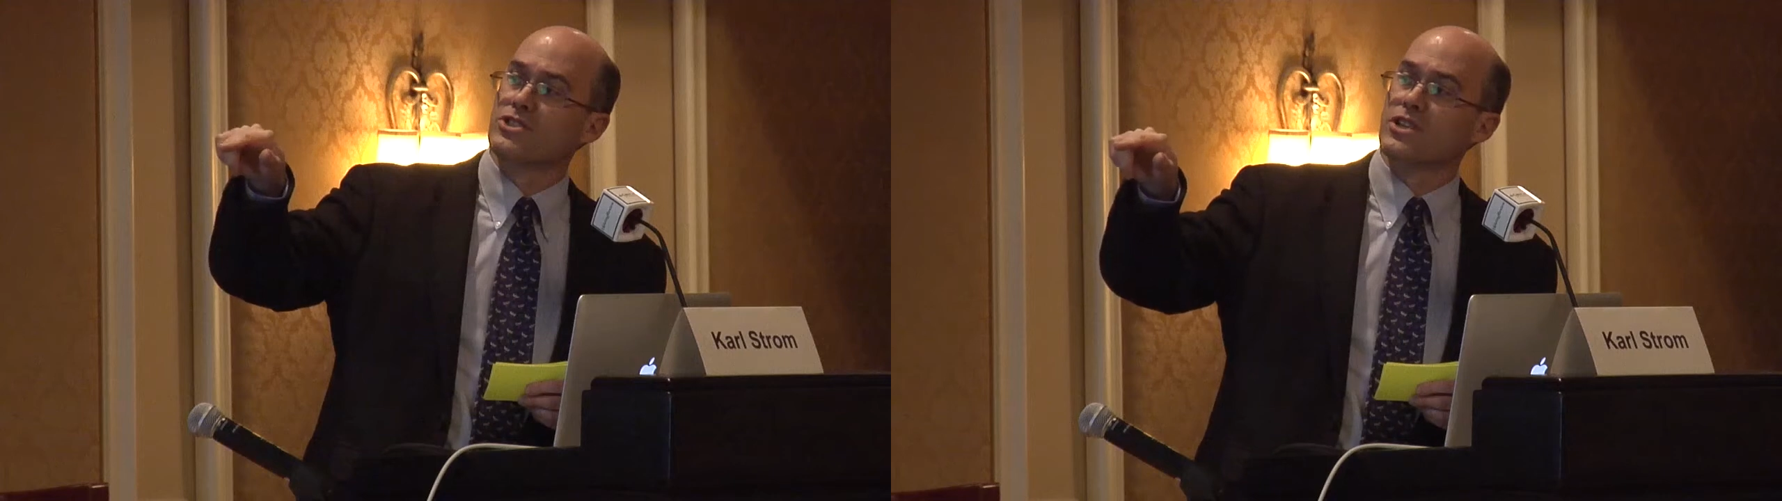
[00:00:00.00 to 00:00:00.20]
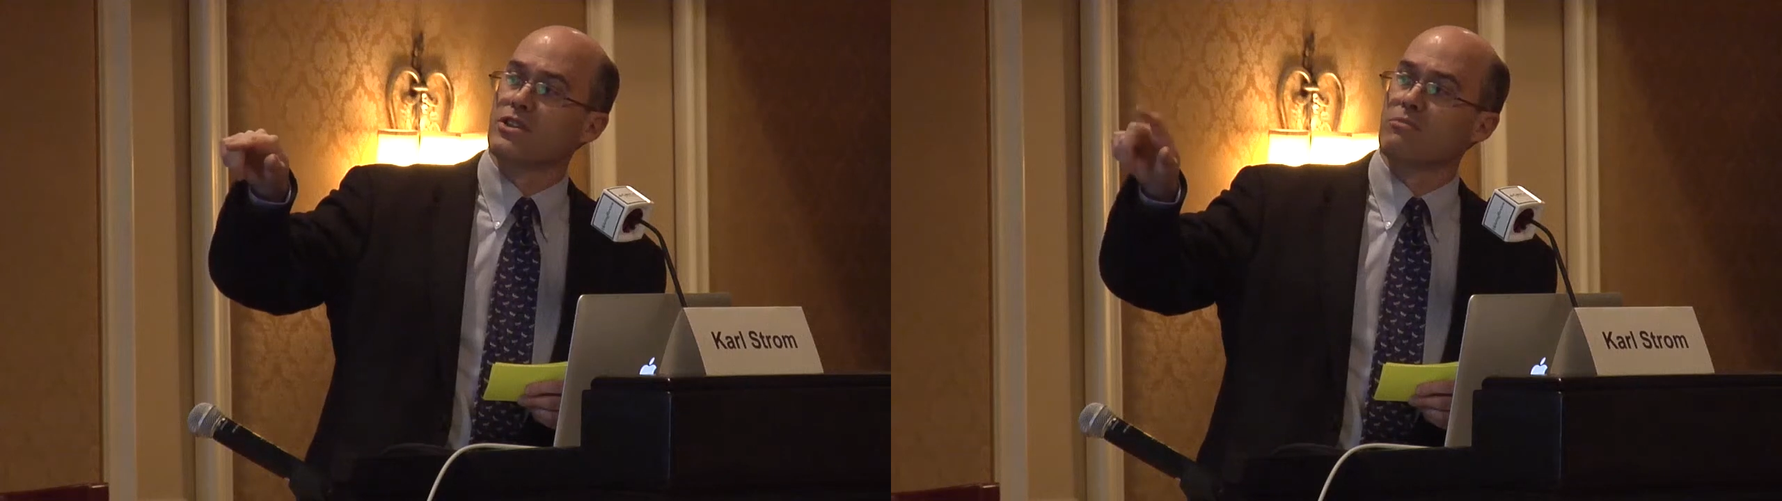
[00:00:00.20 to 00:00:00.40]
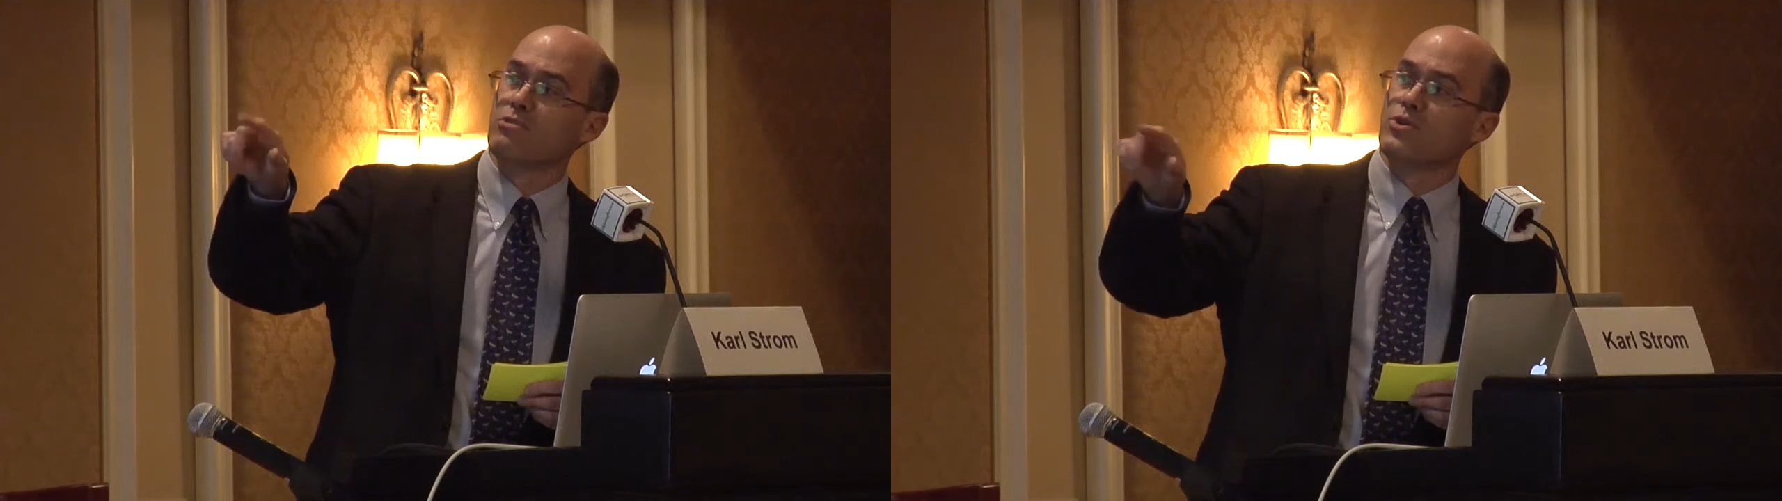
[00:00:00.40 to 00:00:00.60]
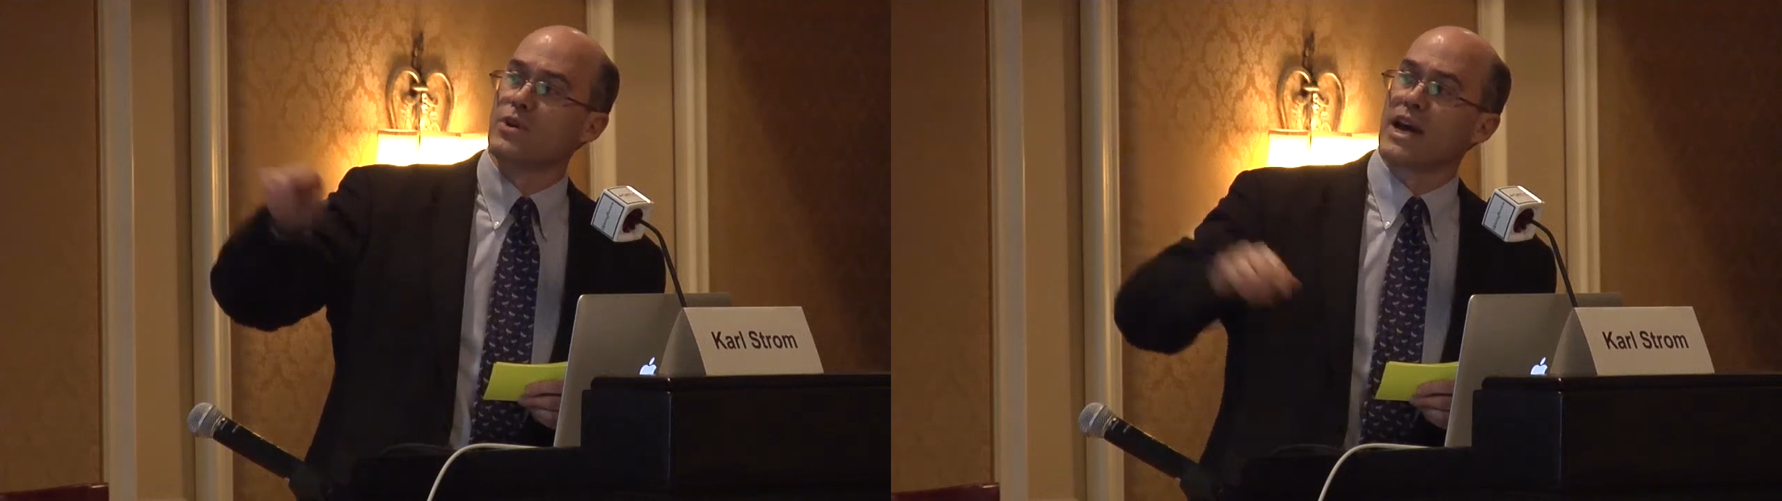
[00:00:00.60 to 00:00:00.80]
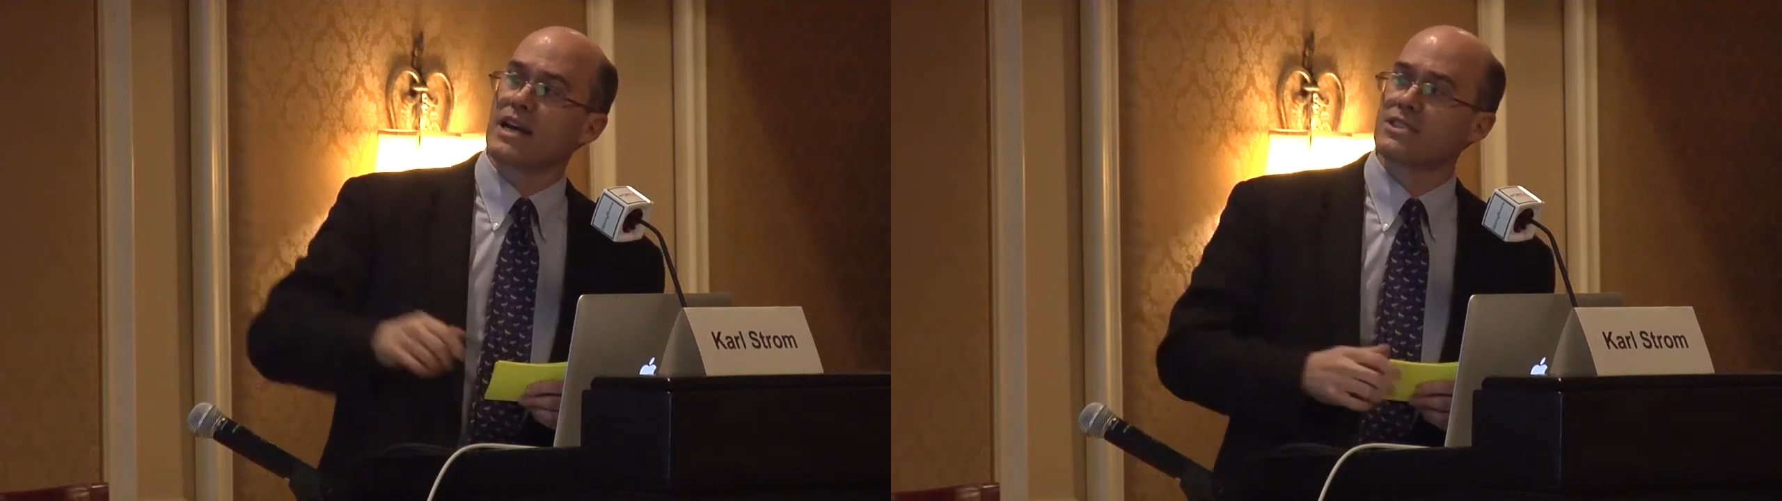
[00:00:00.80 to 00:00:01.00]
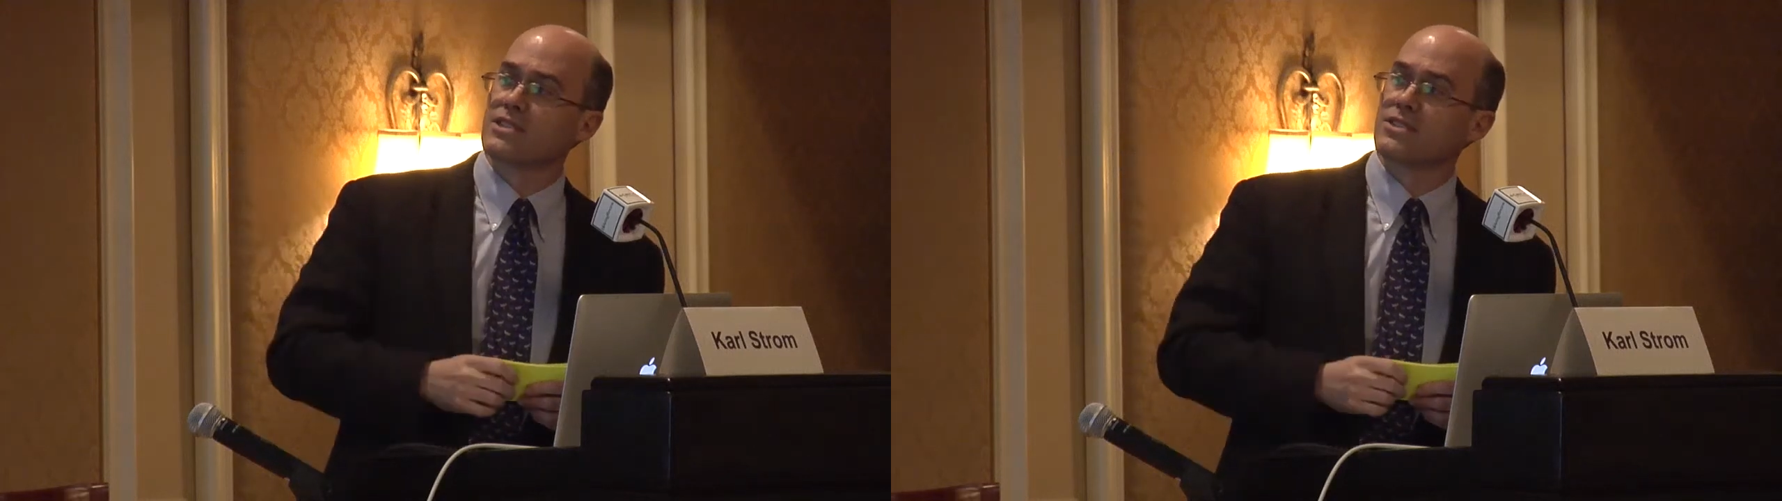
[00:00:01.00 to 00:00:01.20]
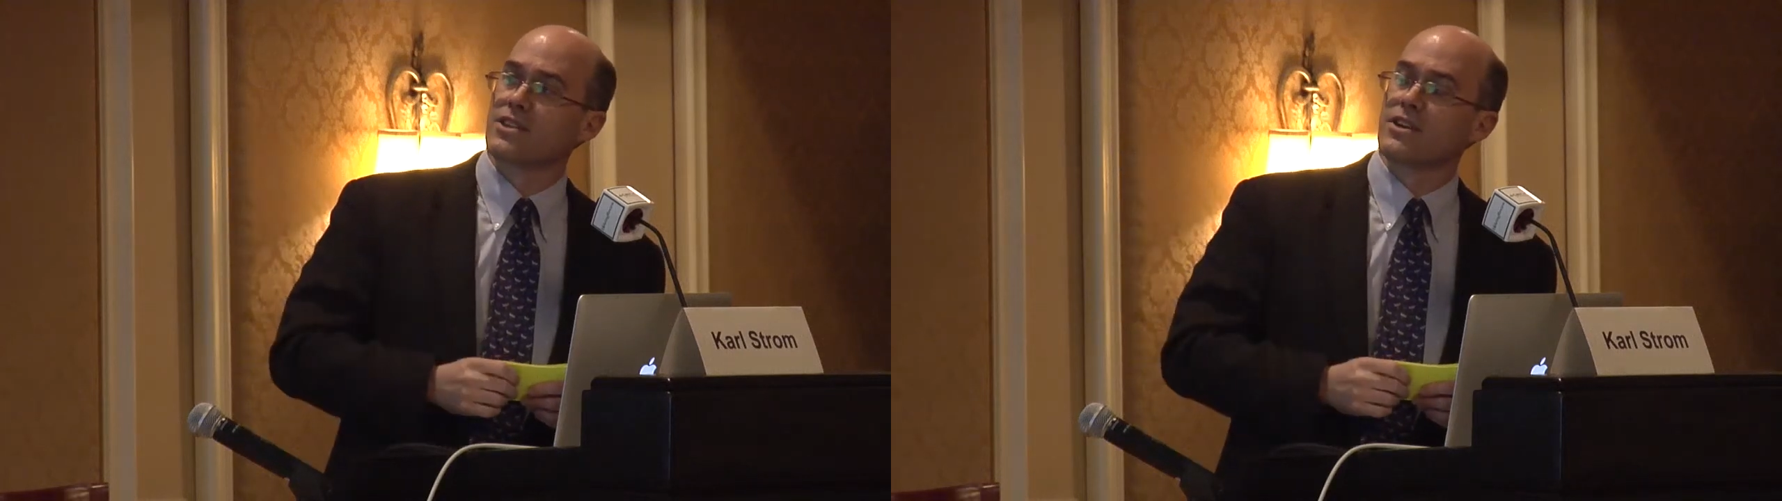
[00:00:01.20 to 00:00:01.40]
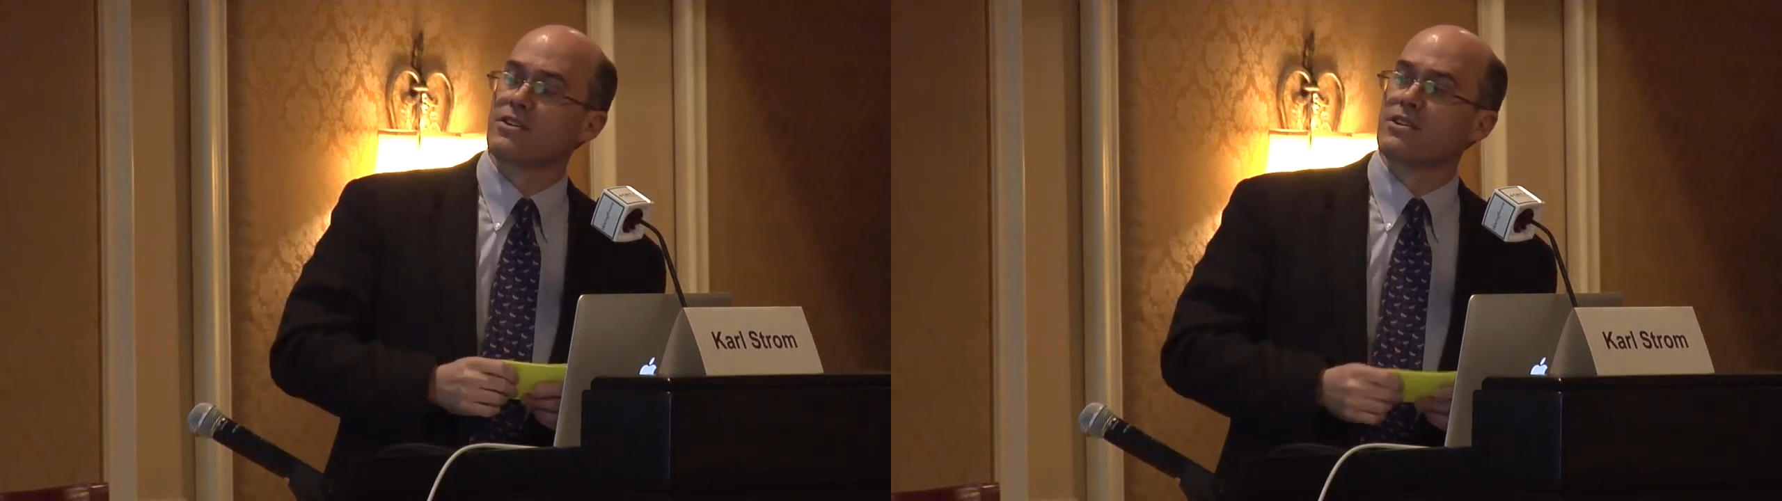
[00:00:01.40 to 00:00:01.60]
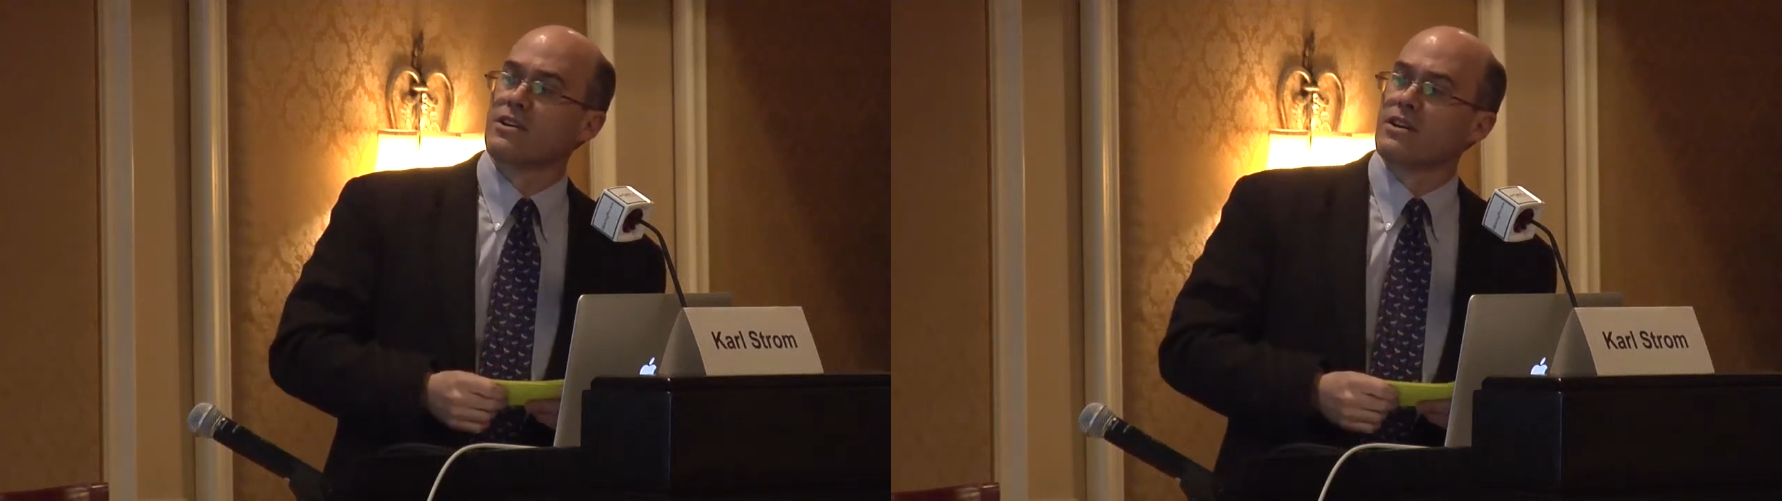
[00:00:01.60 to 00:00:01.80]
is in the blue X's there.